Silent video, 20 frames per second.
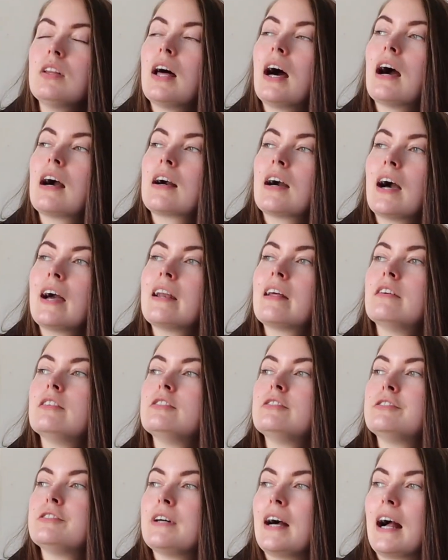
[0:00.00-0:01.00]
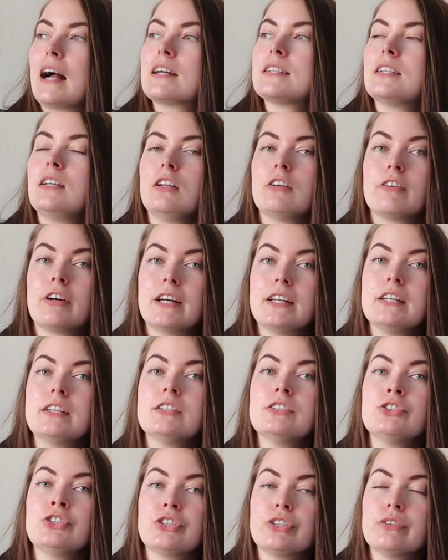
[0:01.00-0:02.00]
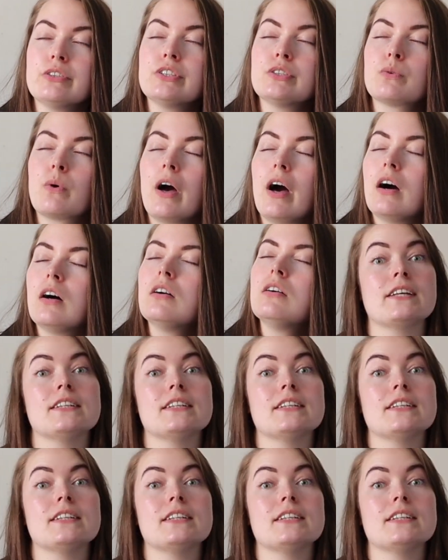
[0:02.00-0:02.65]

That kind of accelerated in June as well.